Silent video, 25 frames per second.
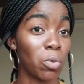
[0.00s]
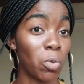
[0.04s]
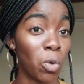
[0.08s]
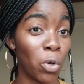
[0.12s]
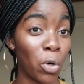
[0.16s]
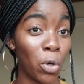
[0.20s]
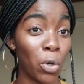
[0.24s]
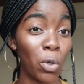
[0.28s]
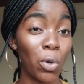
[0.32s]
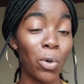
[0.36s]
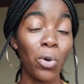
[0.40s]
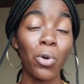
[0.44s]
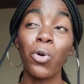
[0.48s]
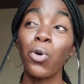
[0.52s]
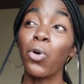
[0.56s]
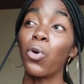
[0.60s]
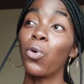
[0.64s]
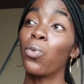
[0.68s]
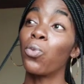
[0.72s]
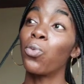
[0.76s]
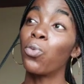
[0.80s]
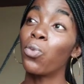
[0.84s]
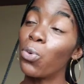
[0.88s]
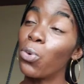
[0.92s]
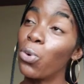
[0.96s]
one or
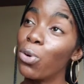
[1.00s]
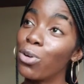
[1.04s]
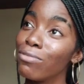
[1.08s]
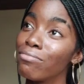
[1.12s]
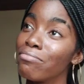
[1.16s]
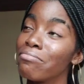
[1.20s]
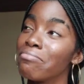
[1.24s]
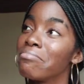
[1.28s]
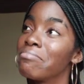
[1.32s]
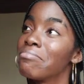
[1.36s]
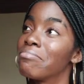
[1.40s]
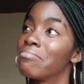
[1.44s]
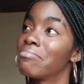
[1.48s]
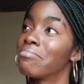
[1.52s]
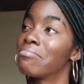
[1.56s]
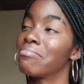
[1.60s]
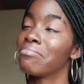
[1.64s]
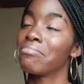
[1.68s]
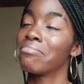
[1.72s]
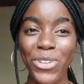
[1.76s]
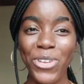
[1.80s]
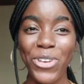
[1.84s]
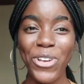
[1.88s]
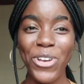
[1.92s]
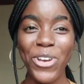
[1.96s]
wool?
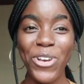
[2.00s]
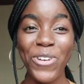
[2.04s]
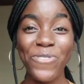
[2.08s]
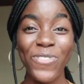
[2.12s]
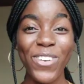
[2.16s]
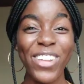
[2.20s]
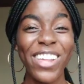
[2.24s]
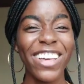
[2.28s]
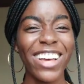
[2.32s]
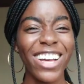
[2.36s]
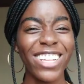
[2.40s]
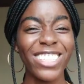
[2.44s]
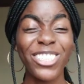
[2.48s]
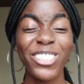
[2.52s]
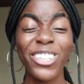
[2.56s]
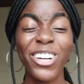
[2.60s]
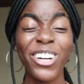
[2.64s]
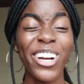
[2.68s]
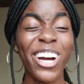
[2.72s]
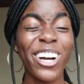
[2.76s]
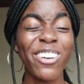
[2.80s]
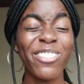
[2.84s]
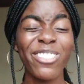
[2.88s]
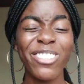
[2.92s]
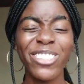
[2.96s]
For the
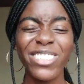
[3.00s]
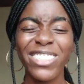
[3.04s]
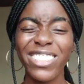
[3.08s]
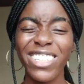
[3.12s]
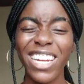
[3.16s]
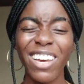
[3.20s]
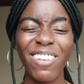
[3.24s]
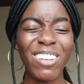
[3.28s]
category of loosening,